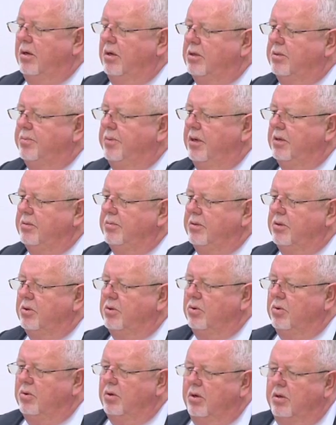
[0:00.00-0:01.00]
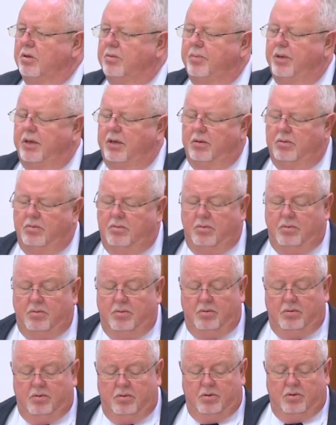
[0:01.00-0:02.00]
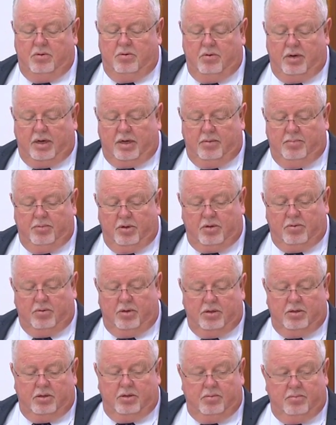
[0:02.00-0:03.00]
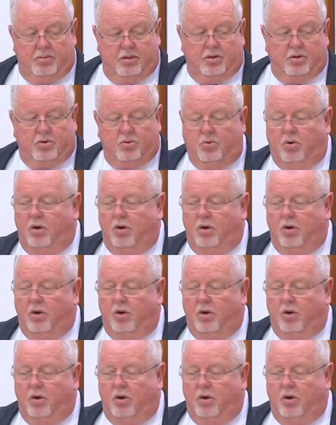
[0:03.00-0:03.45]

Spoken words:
I suppose, Mr Hood, I was directing my question to being